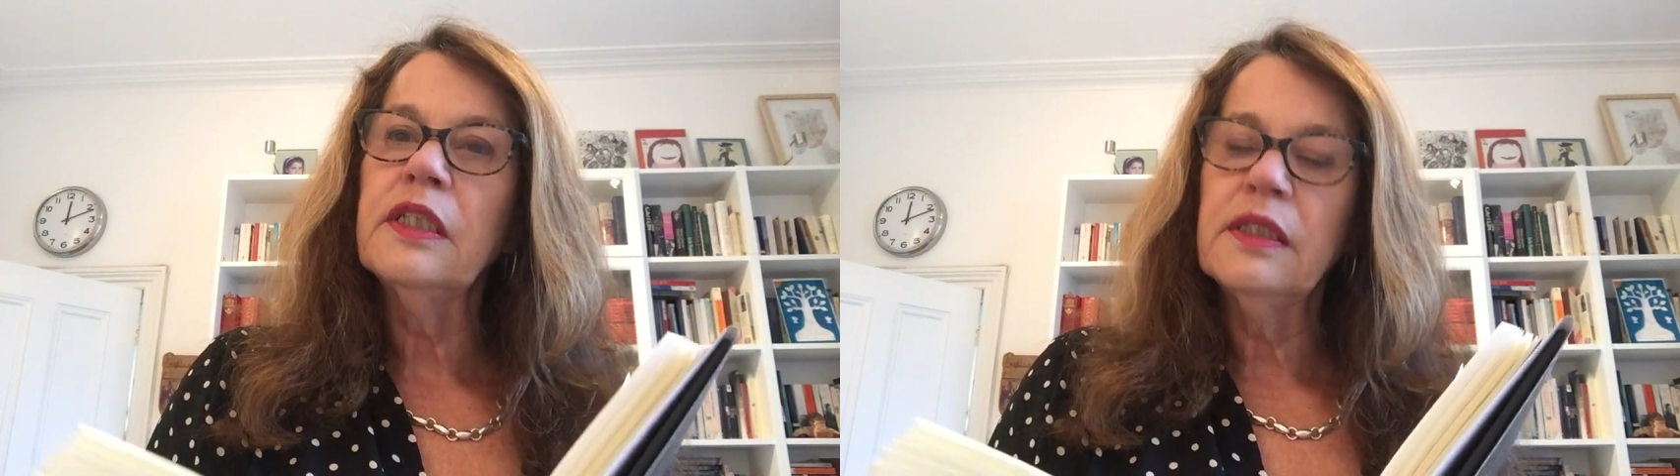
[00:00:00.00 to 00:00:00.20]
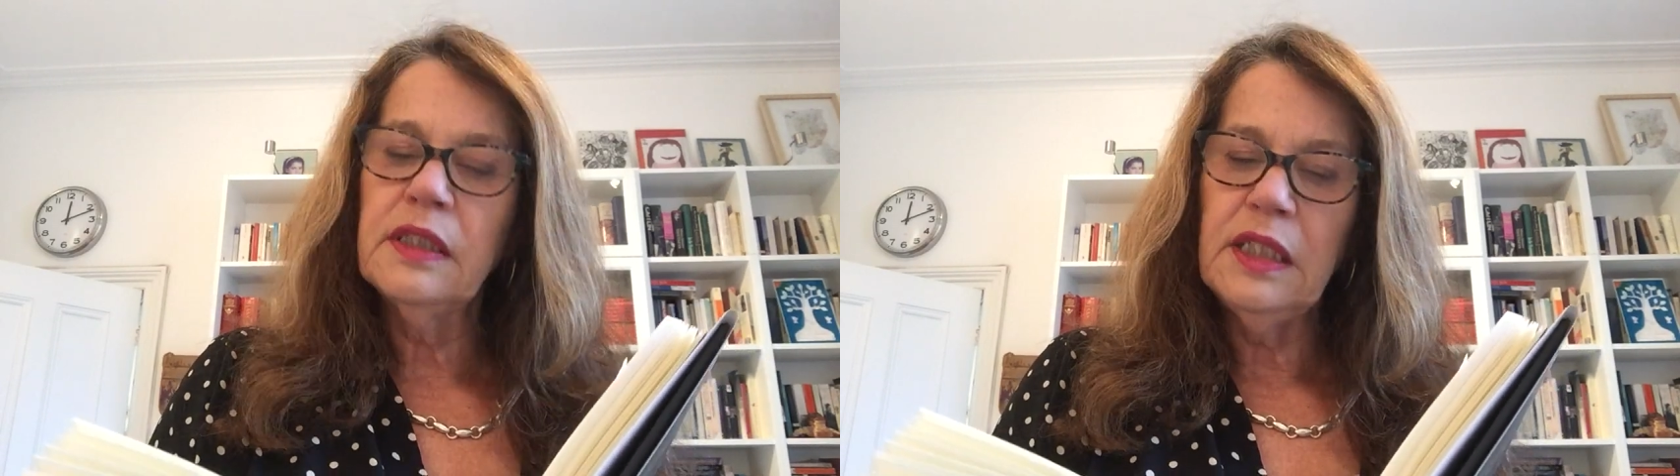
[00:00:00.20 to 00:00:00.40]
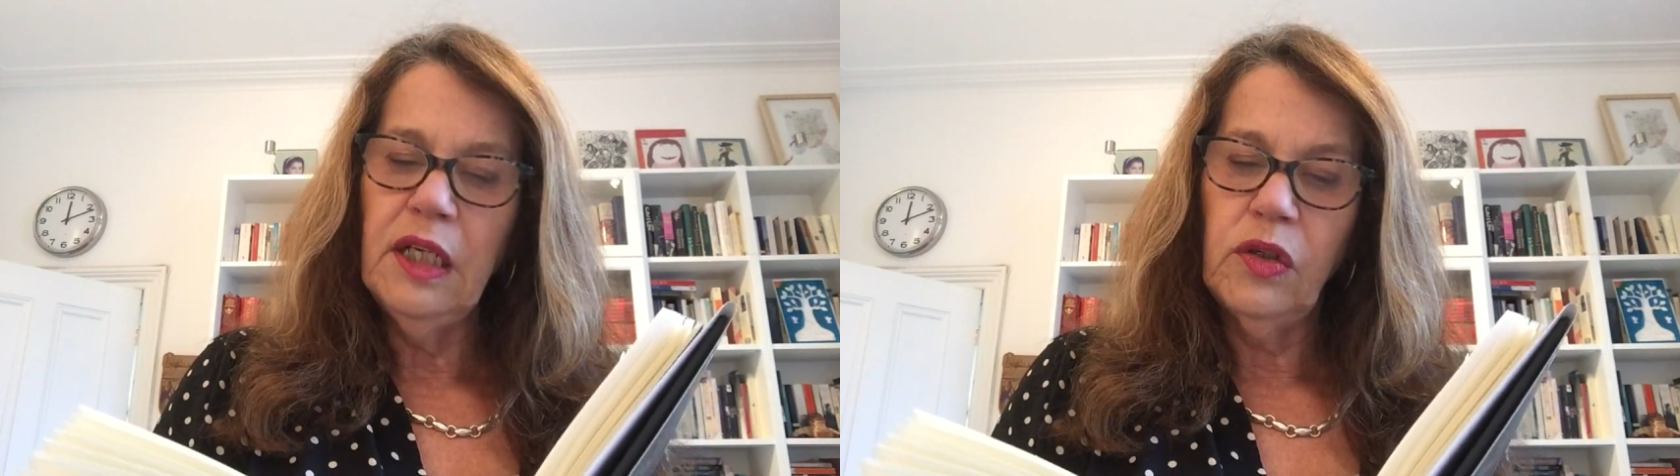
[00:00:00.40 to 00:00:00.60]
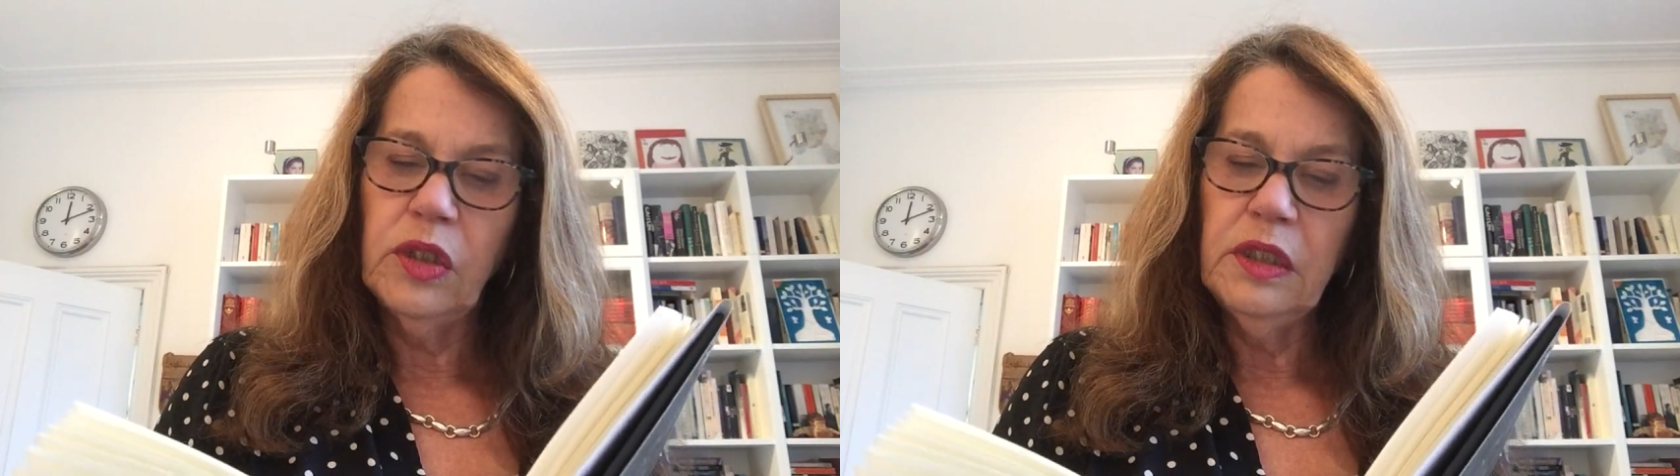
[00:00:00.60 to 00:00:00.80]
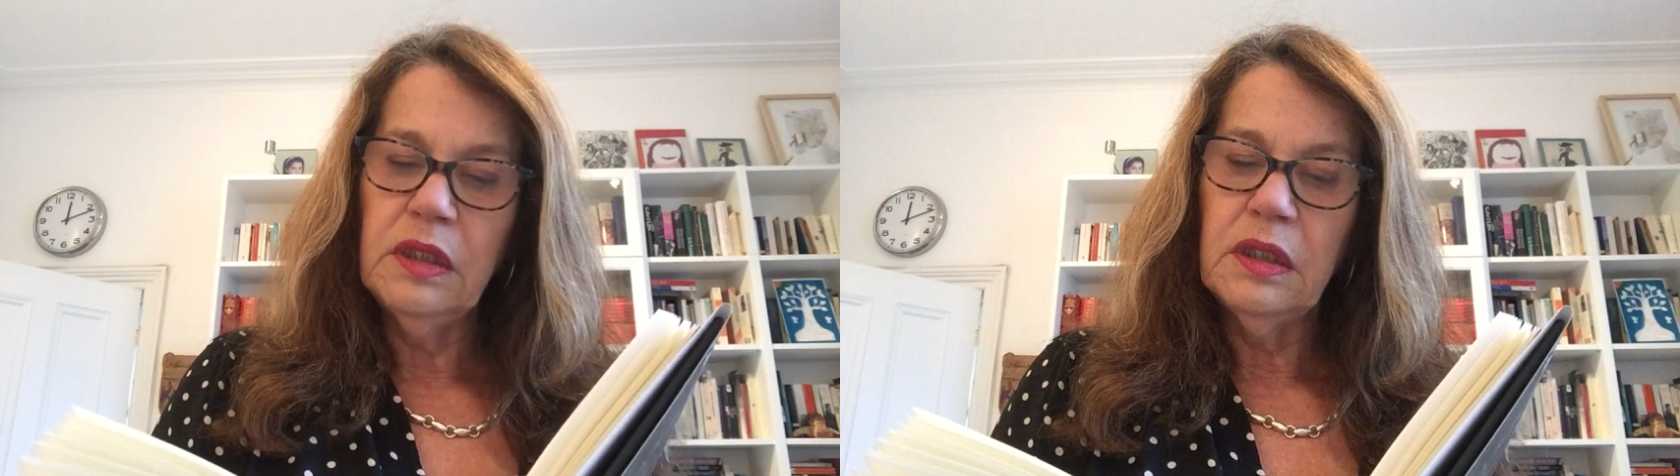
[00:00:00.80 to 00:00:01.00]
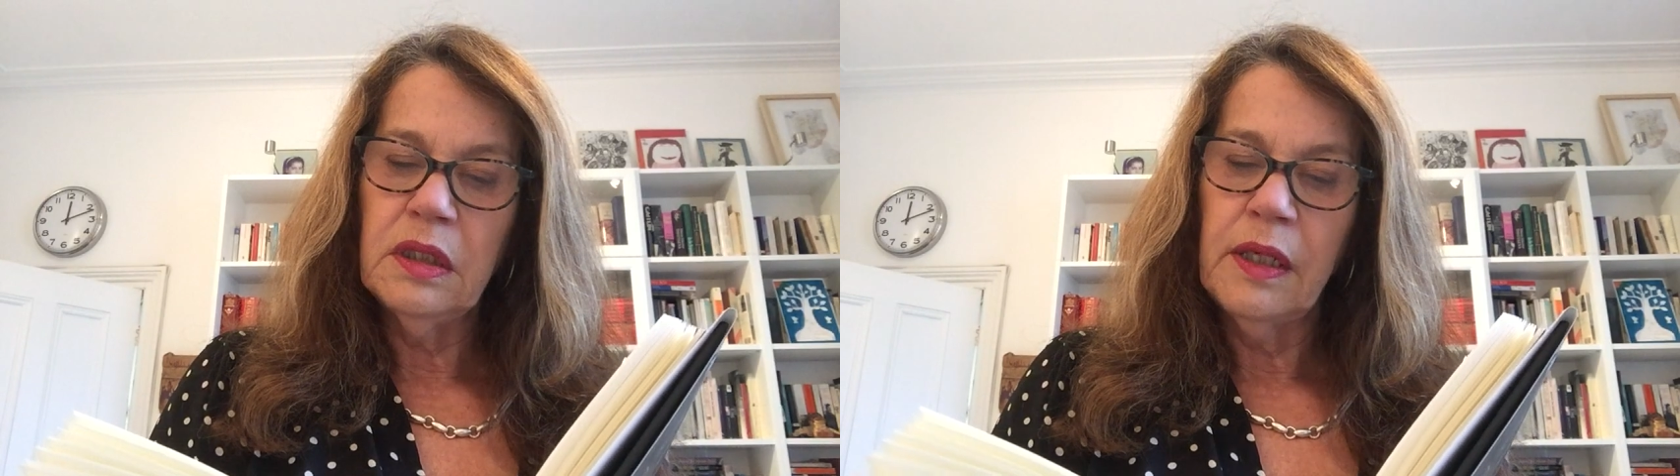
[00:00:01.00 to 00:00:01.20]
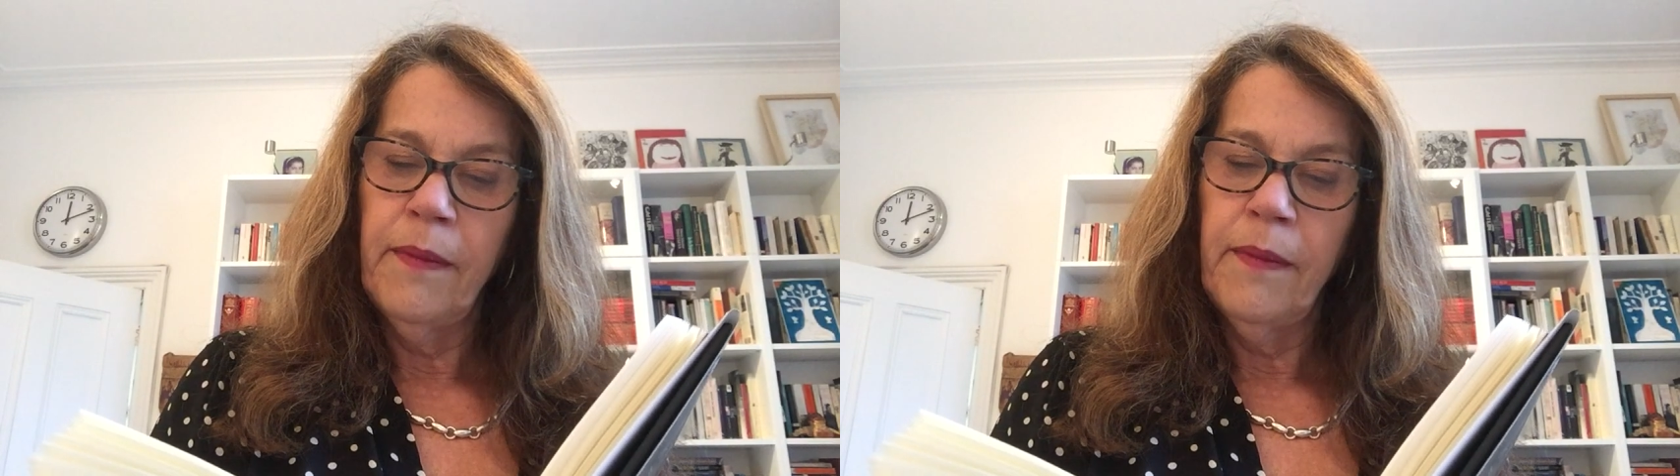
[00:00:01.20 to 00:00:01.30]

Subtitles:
its secrets.